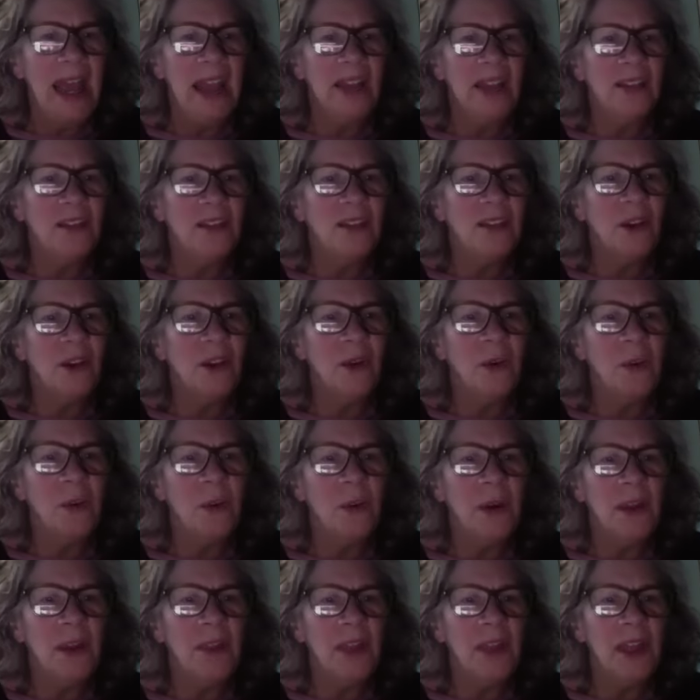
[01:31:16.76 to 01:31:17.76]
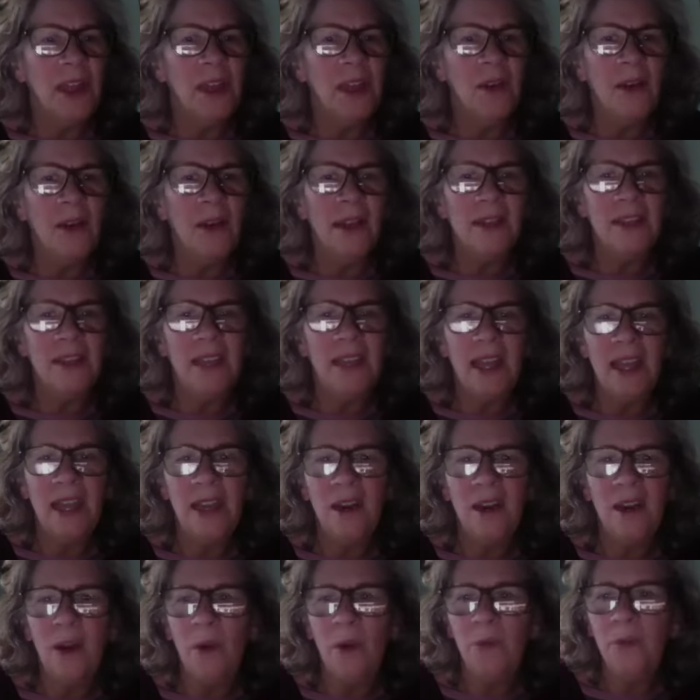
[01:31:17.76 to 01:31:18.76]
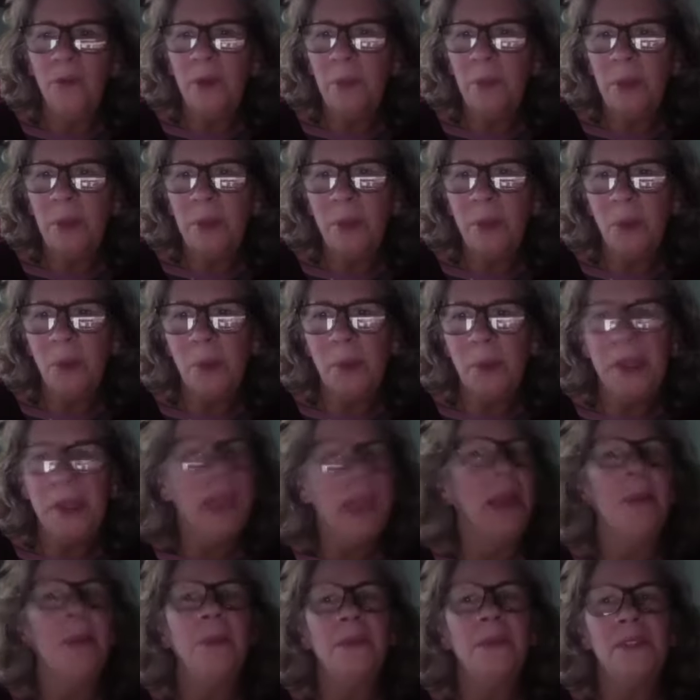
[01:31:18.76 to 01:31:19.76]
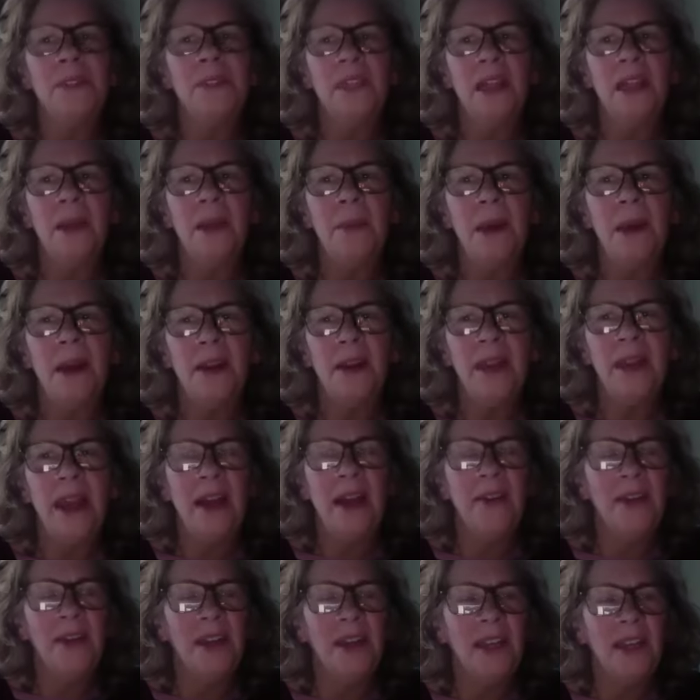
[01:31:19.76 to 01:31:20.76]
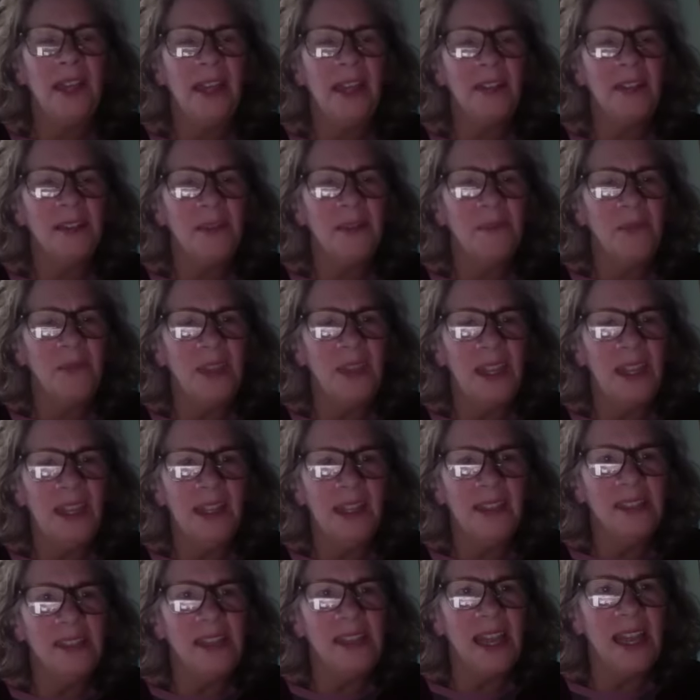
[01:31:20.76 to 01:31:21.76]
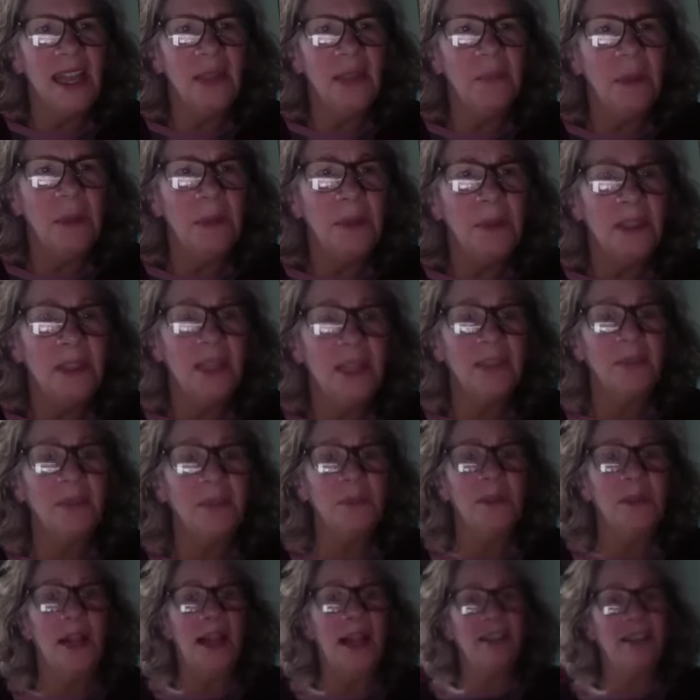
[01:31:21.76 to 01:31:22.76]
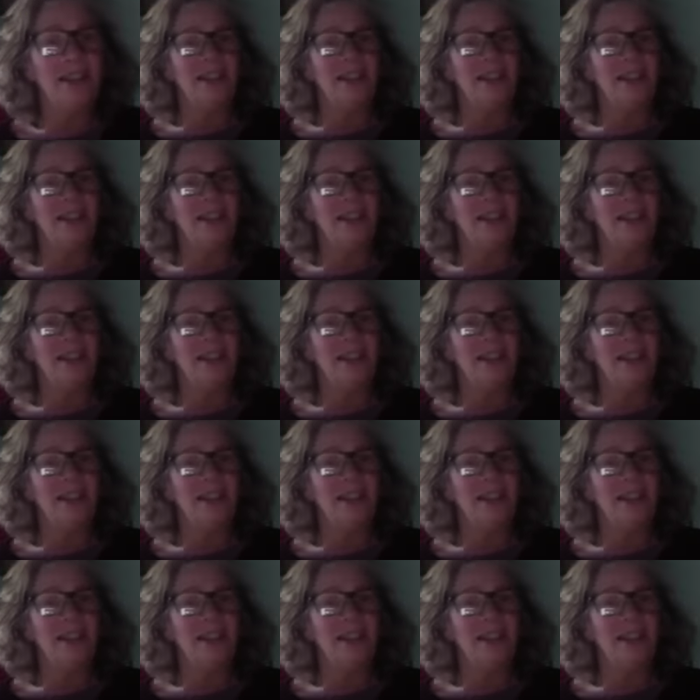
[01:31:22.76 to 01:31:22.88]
And so we want to thank you guys again, and hopefully people will be able to come on down and get some things and maybe take some classes.